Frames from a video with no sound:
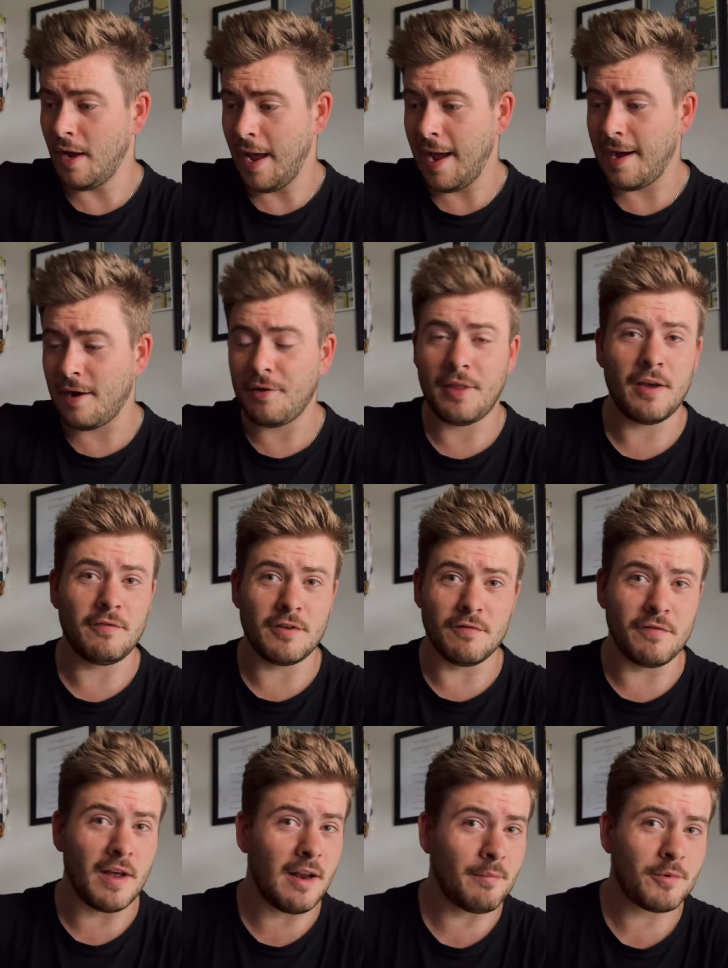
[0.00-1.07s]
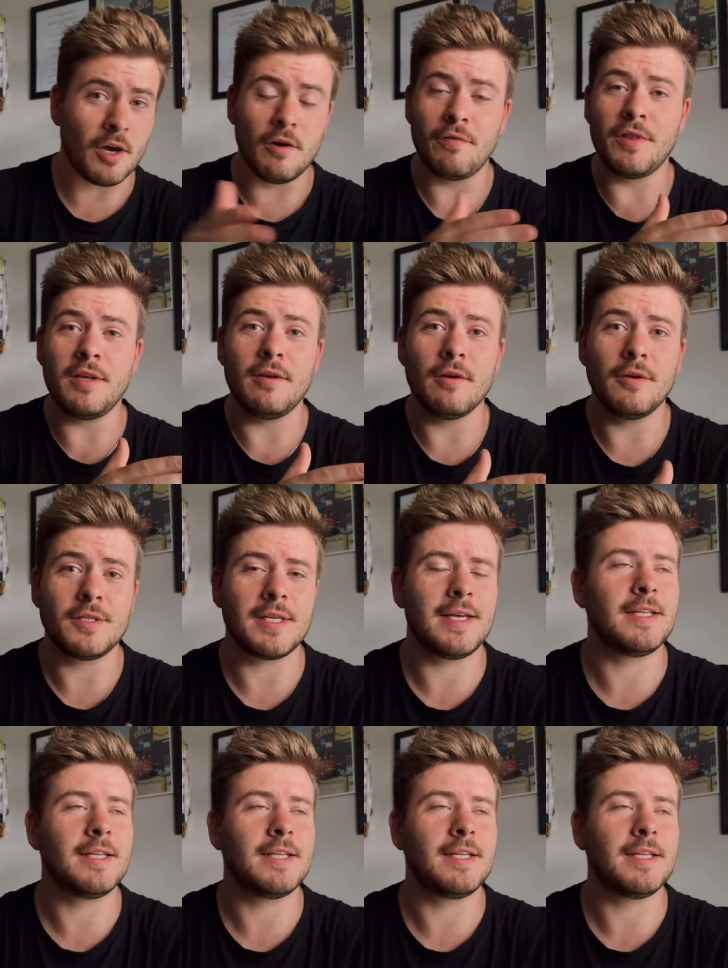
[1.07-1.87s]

how they've developed over the years,